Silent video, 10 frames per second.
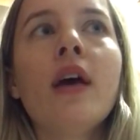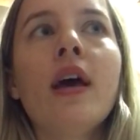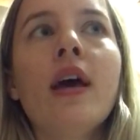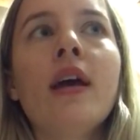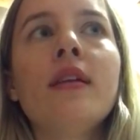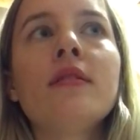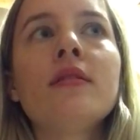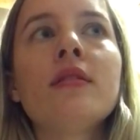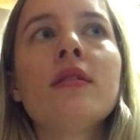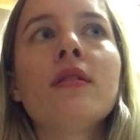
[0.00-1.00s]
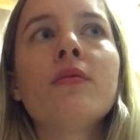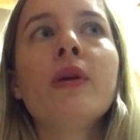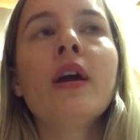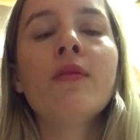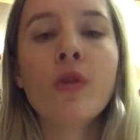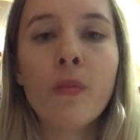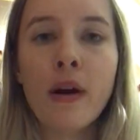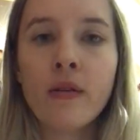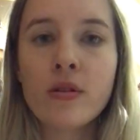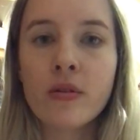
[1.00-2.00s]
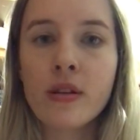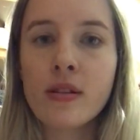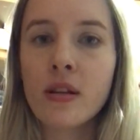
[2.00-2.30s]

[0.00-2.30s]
and we have no boundaries.